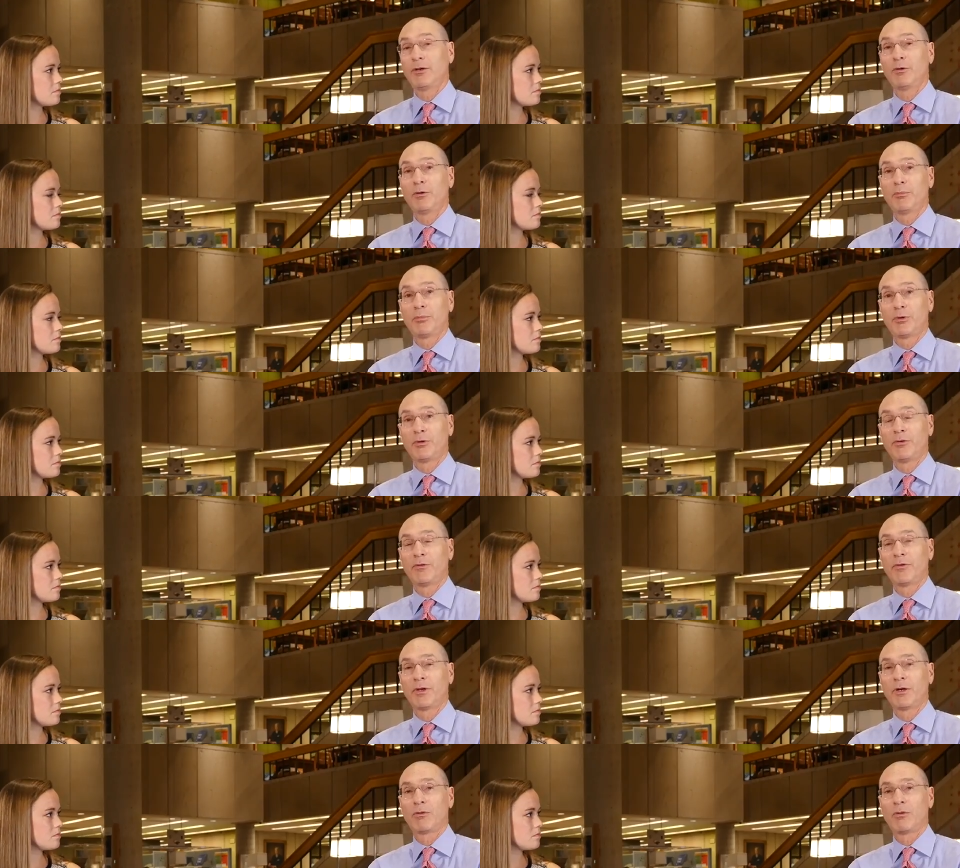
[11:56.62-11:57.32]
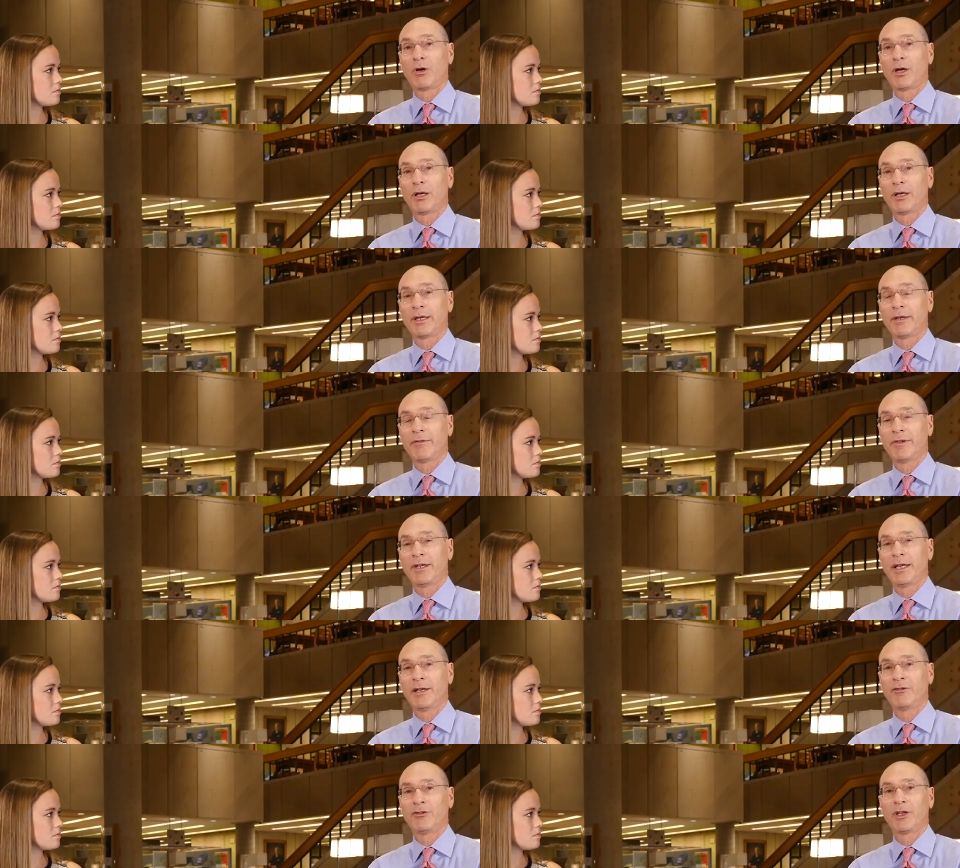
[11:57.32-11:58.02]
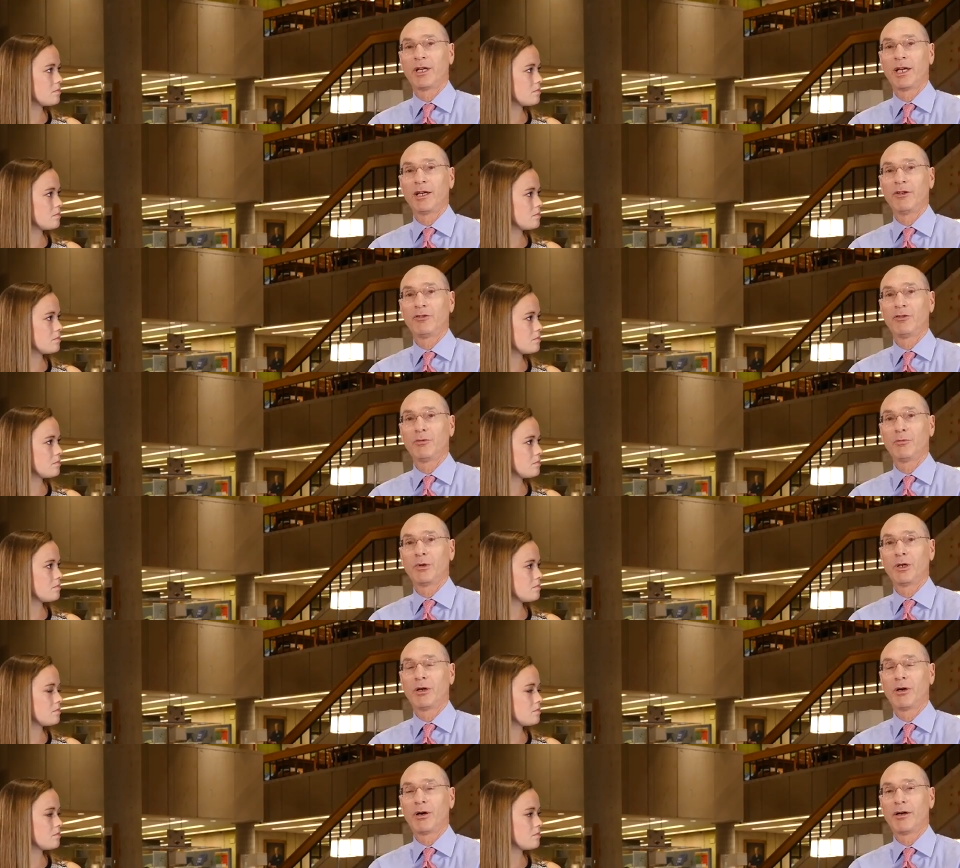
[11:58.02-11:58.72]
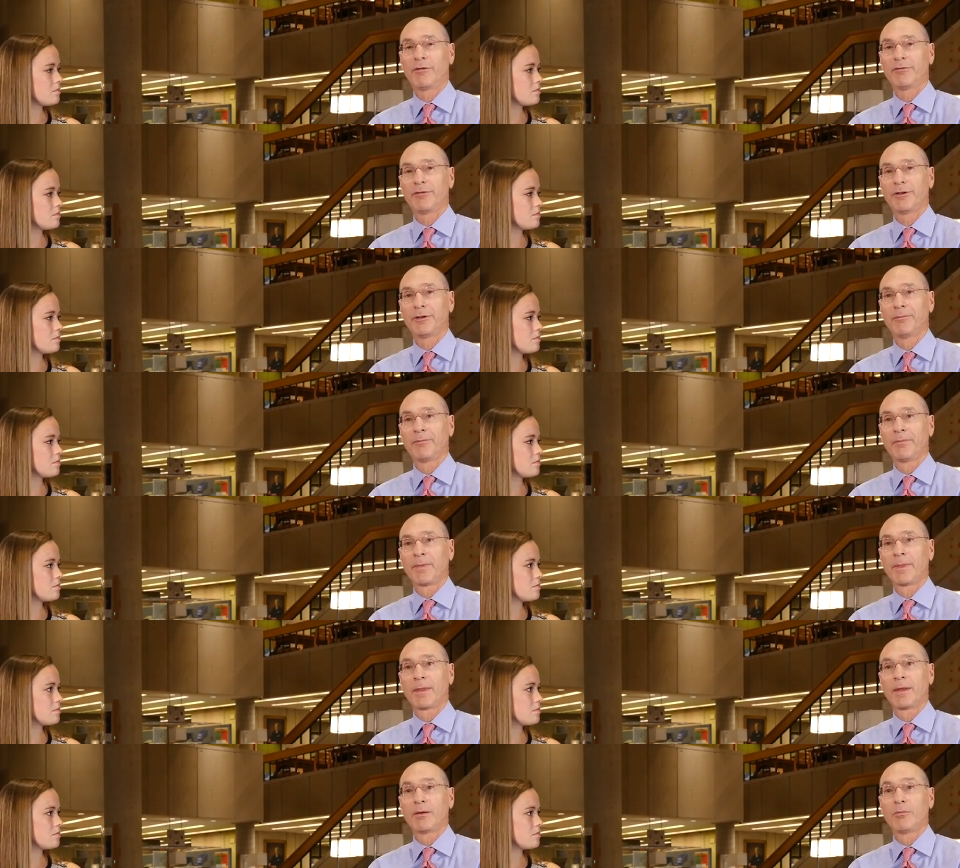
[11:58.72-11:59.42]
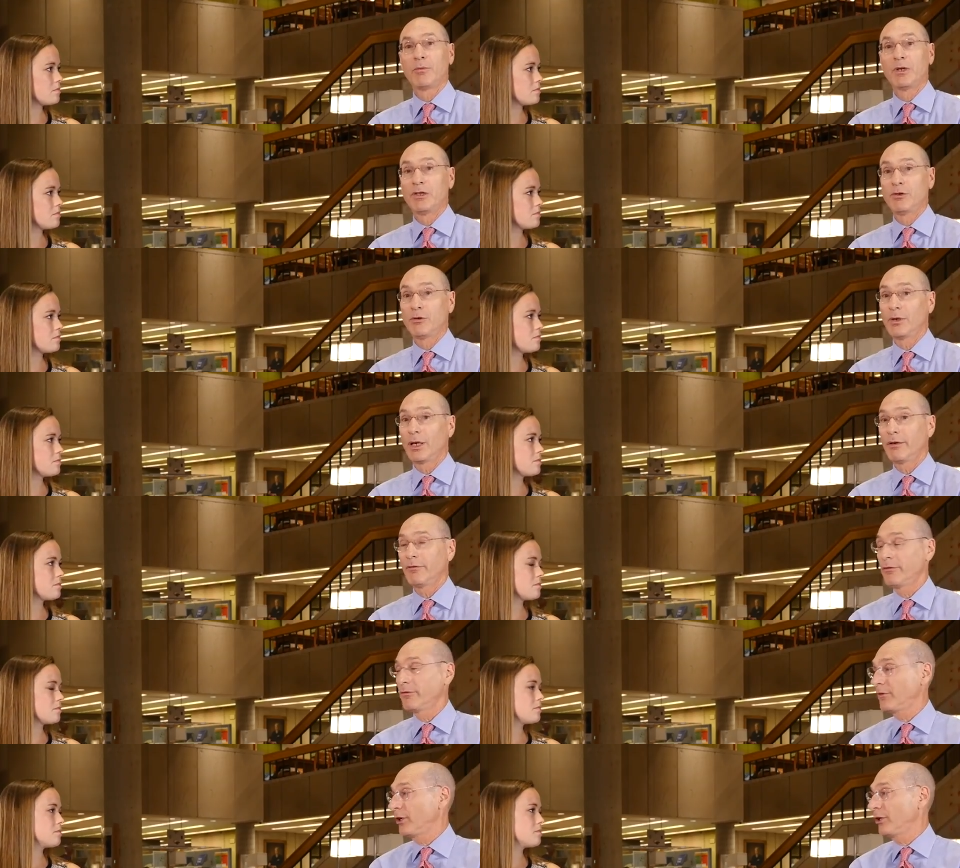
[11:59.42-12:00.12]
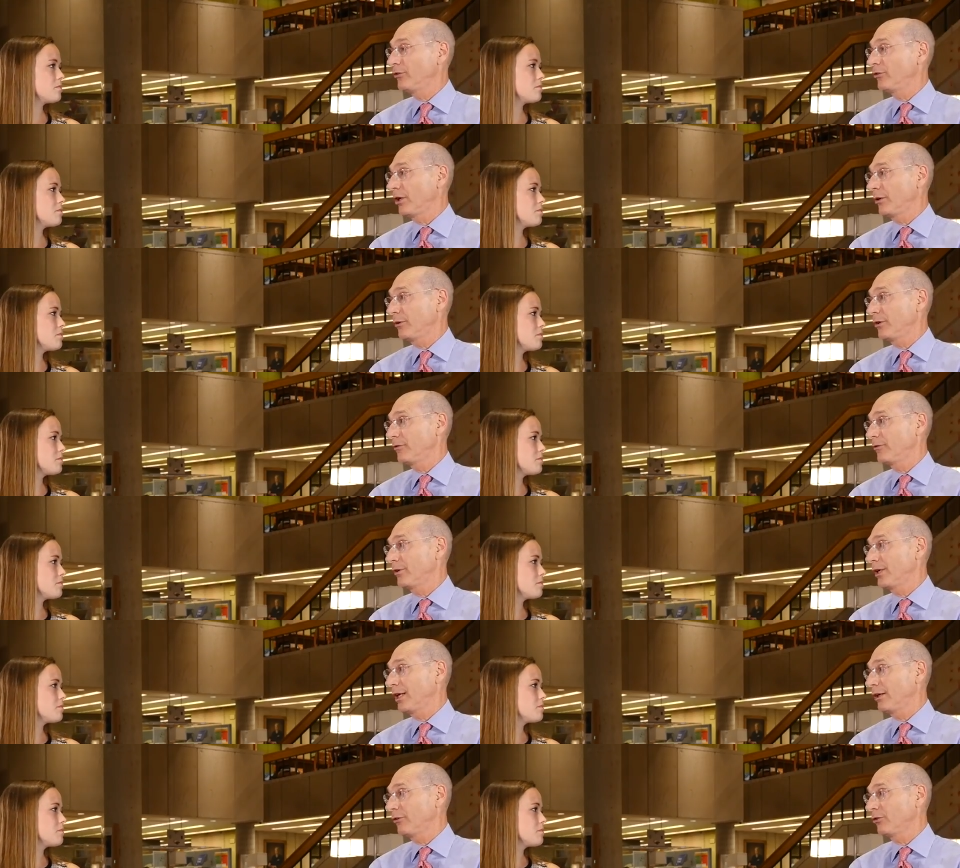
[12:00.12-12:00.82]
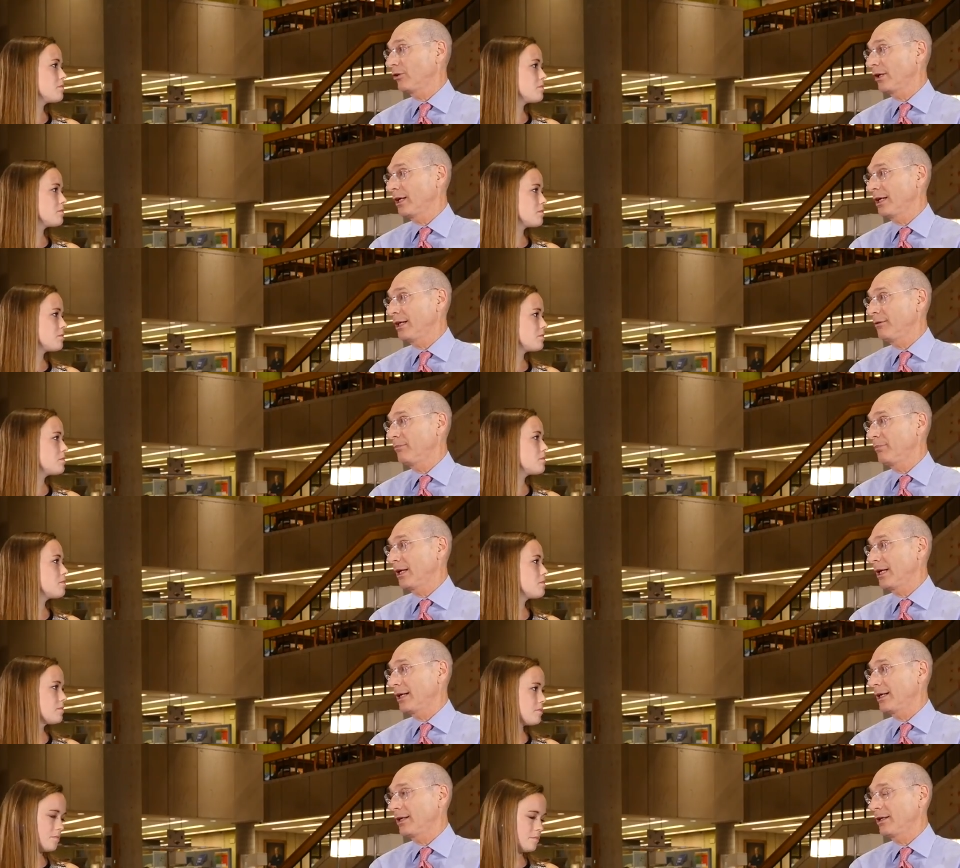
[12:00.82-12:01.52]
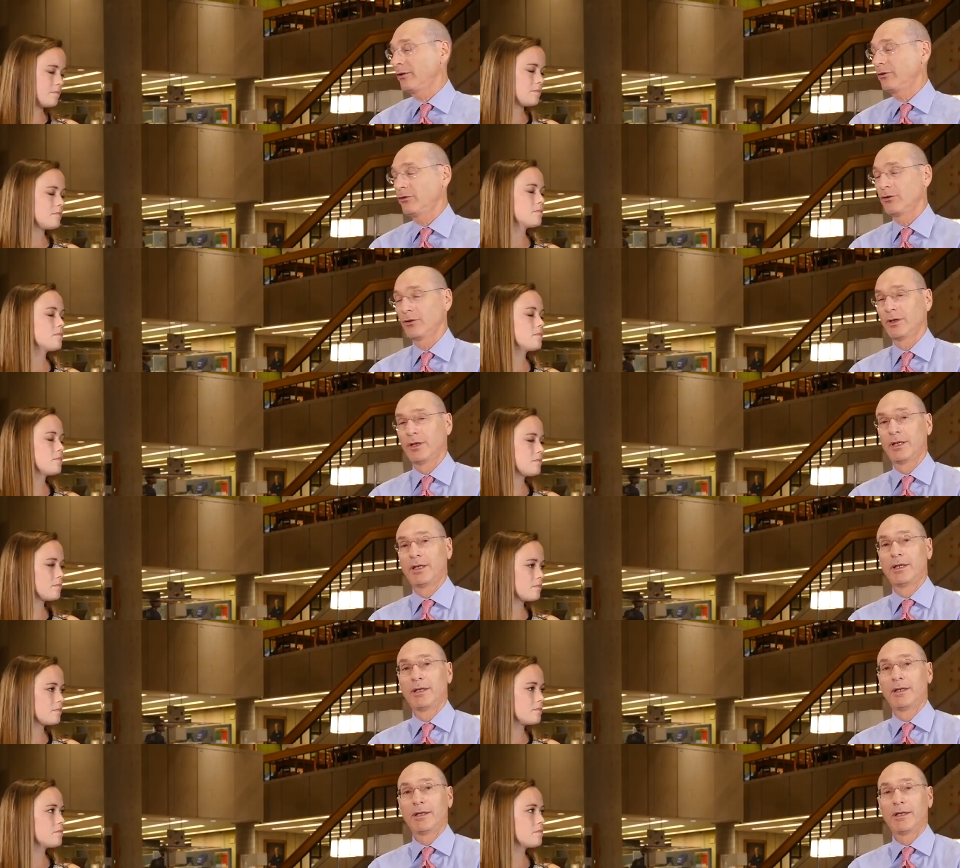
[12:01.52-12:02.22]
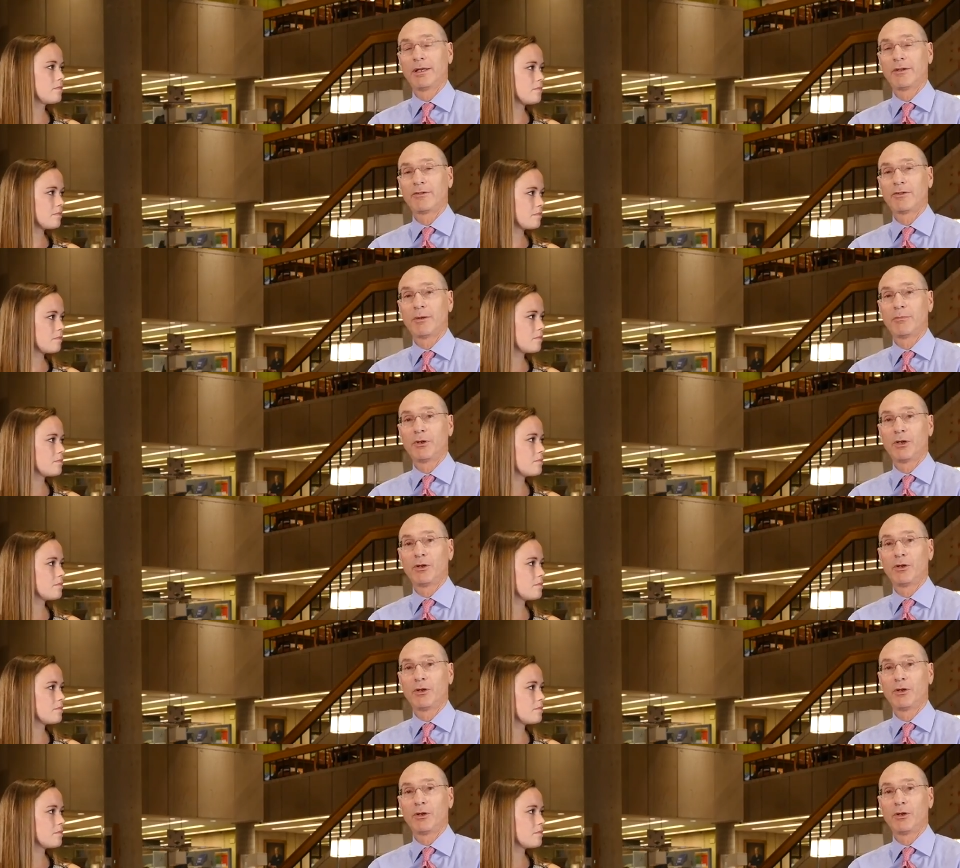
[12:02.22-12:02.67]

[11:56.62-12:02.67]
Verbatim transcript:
Speaker 1: to improve the quality of the education we offer. We do have a very generous financial aid package. Uh, some